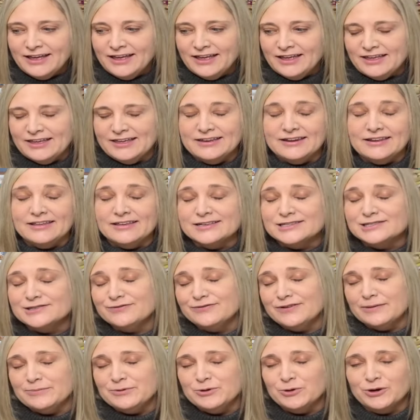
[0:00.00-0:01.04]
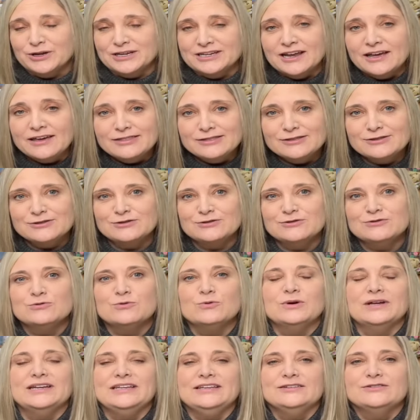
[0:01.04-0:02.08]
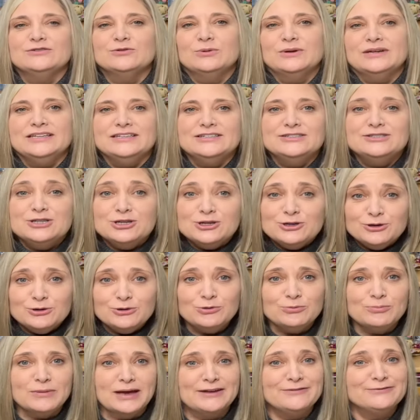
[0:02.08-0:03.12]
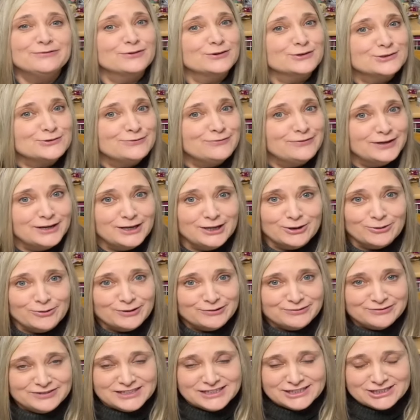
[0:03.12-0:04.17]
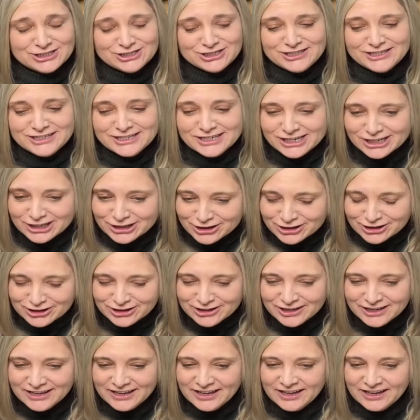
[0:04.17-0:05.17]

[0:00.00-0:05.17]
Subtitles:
It is February 9th, 2022, my first video of this year.